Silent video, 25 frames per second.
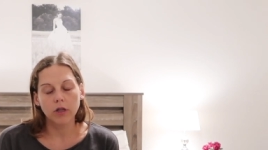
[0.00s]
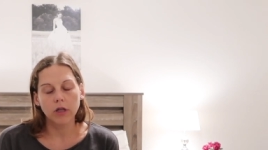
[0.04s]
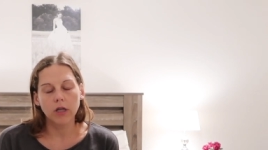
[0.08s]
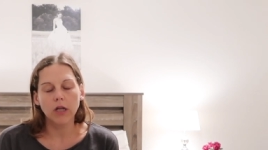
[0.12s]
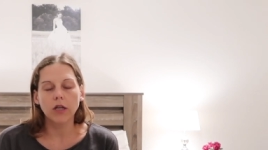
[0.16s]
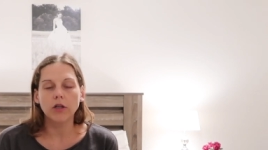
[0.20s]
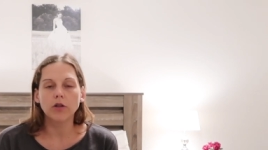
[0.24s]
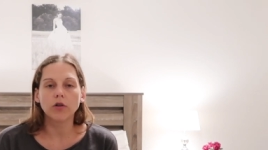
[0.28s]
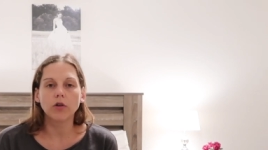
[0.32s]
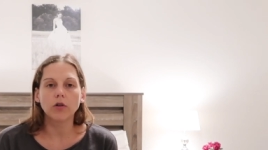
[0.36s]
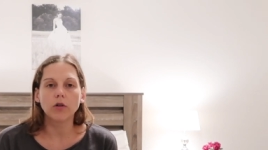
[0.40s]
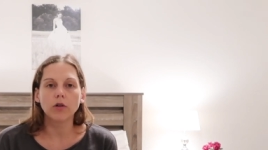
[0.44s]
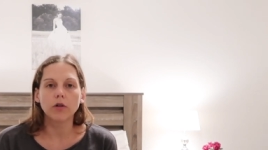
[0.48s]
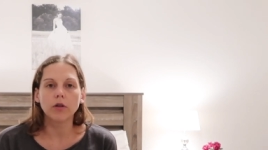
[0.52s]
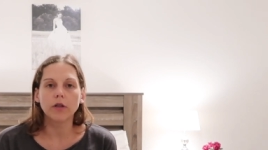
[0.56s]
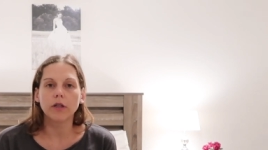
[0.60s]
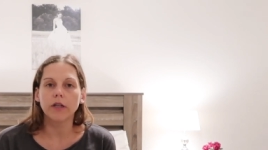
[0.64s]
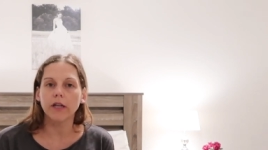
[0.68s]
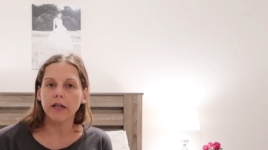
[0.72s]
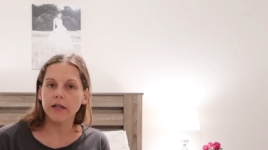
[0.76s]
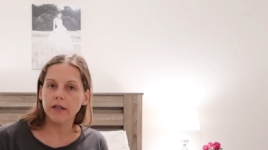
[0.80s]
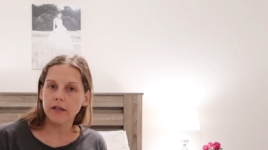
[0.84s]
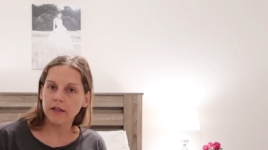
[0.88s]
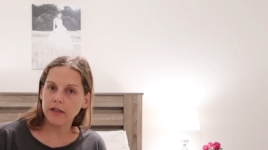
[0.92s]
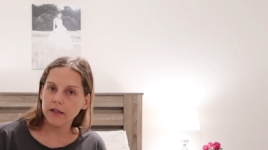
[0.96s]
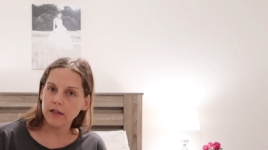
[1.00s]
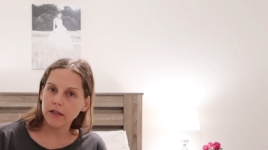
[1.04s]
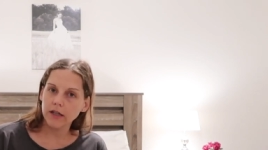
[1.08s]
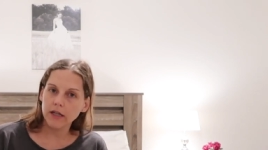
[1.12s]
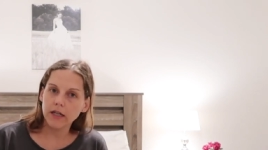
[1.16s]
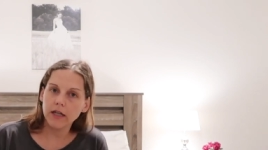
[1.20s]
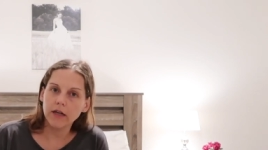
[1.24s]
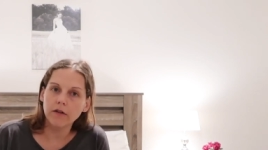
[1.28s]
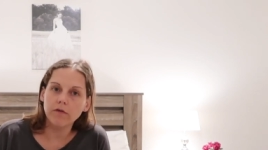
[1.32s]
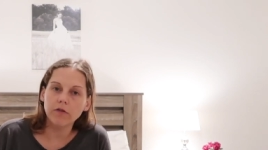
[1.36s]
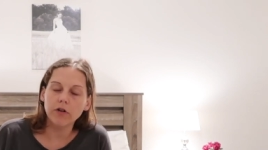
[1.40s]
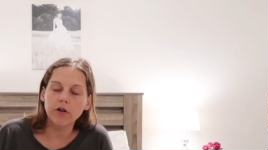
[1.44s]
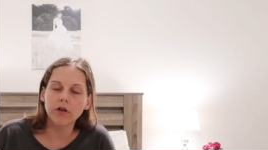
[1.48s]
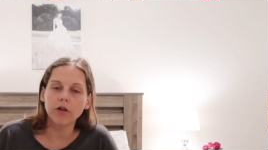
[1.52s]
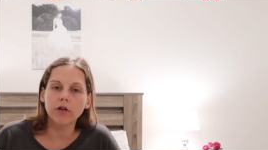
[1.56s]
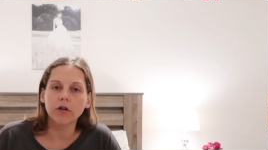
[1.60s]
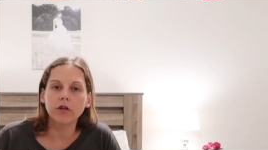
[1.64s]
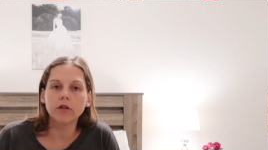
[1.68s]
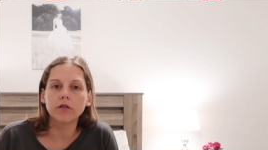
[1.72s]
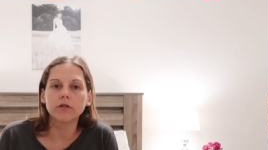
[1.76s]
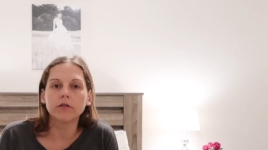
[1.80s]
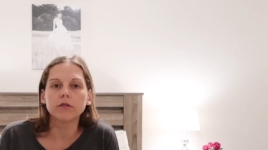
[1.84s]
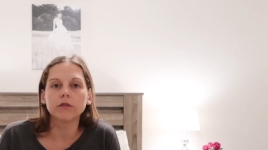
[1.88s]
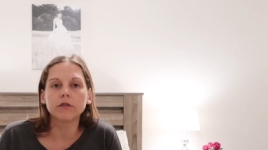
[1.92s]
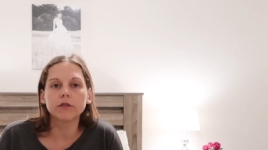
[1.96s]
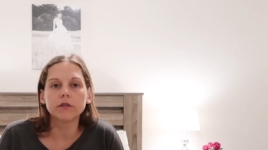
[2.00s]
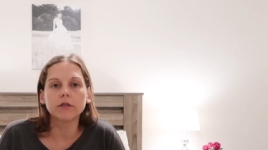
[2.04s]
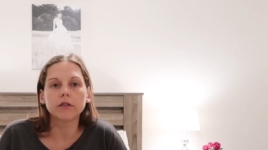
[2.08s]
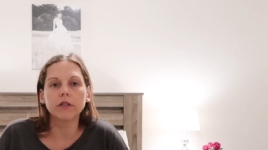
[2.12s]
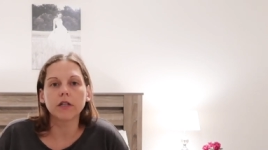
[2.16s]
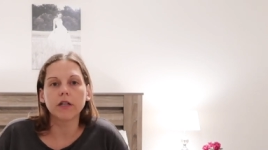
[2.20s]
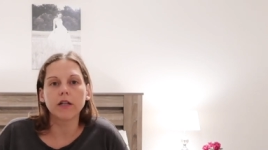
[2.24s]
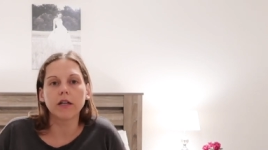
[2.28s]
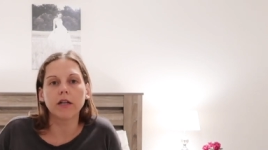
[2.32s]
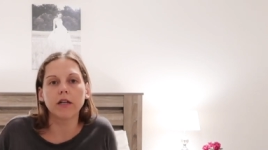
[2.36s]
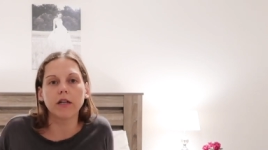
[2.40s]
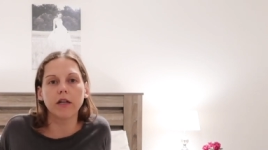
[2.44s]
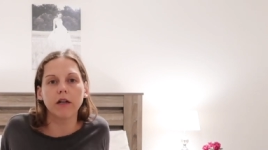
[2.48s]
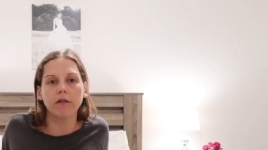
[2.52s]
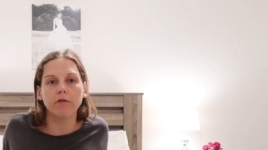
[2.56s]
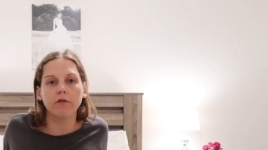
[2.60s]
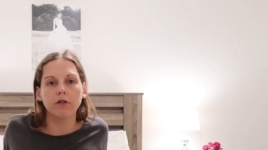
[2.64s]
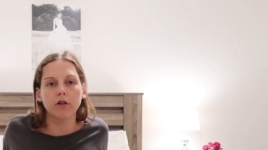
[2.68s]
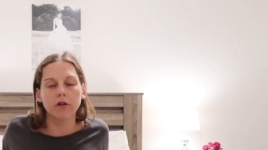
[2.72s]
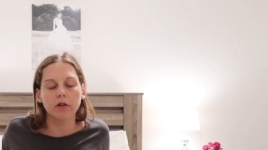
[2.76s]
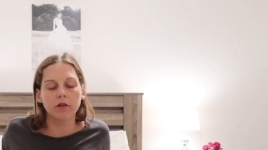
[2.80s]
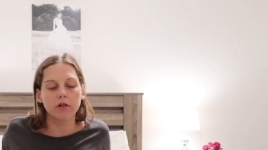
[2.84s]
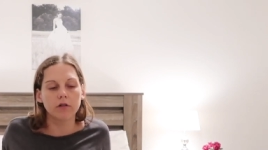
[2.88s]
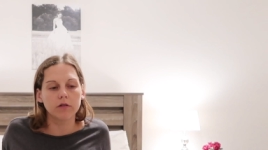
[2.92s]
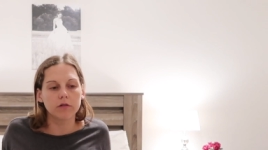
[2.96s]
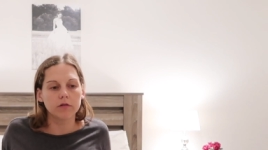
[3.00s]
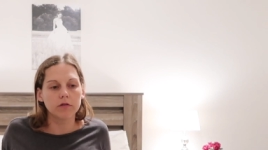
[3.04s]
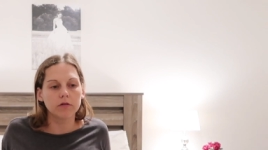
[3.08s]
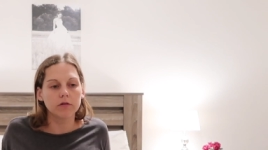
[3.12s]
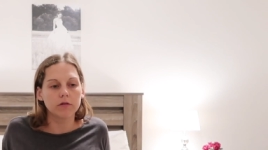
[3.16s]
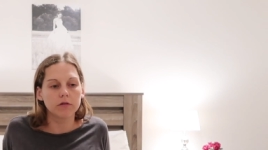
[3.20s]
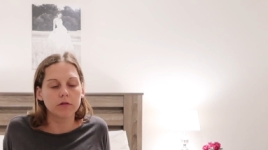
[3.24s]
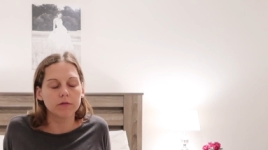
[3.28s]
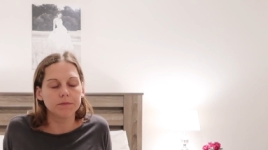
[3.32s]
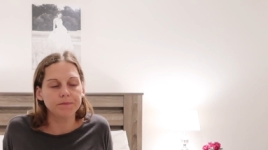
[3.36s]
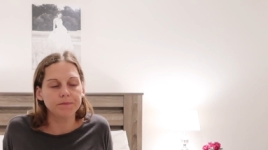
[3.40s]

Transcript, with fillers: they told they they never they never